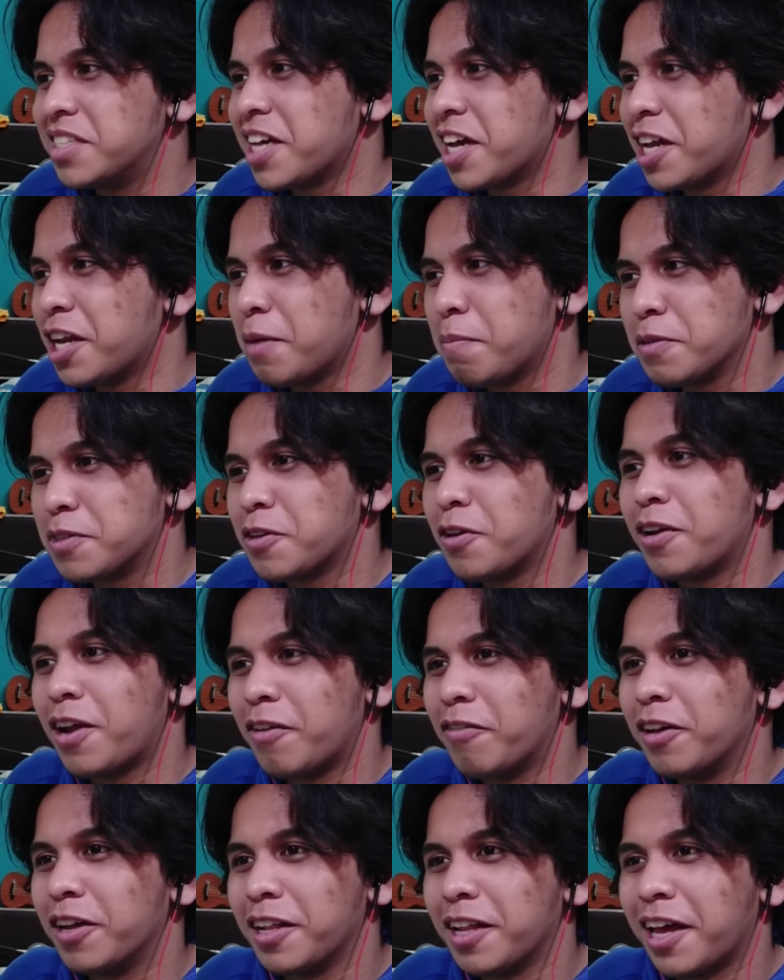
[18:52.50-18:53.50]
second episode, I
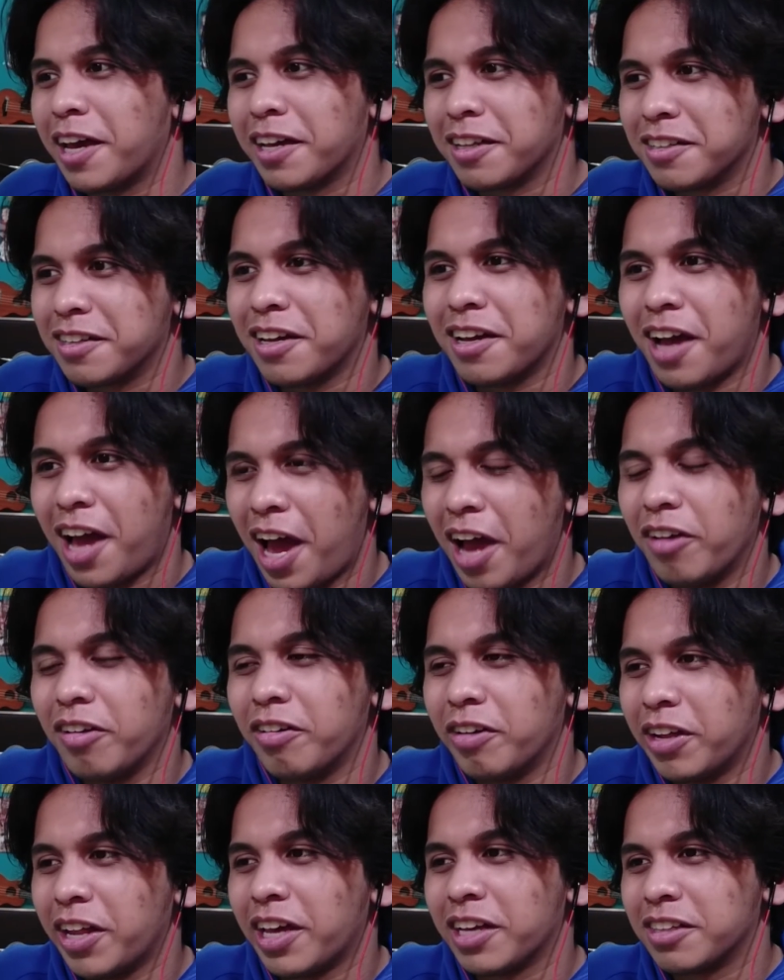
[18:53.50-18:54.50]
really liked
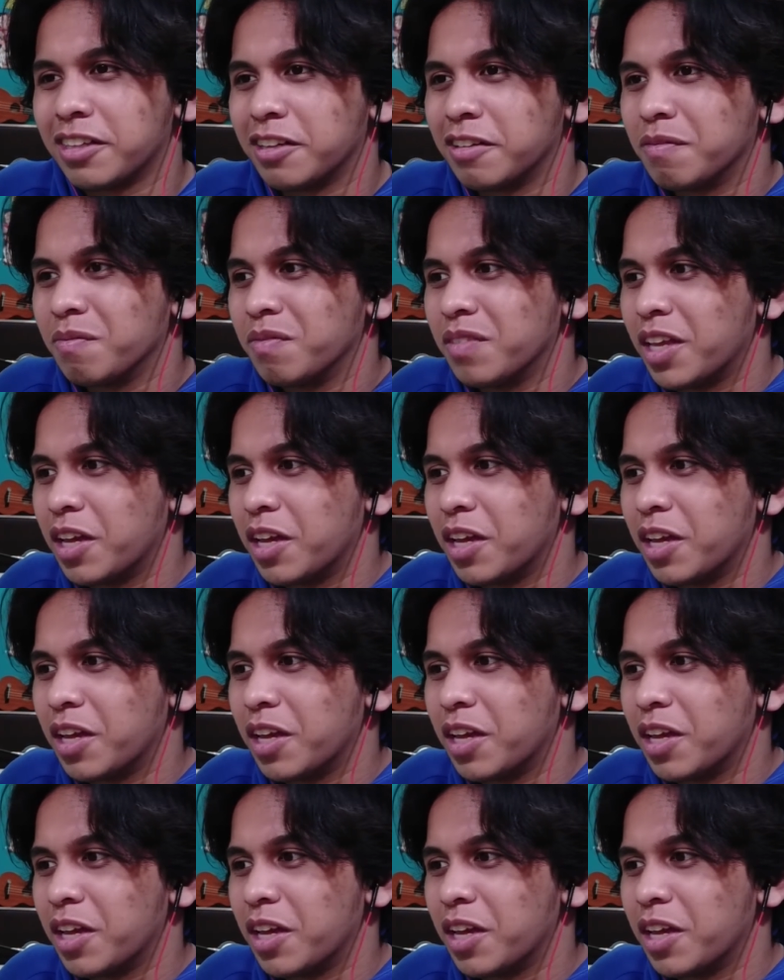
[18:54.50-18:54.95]
it.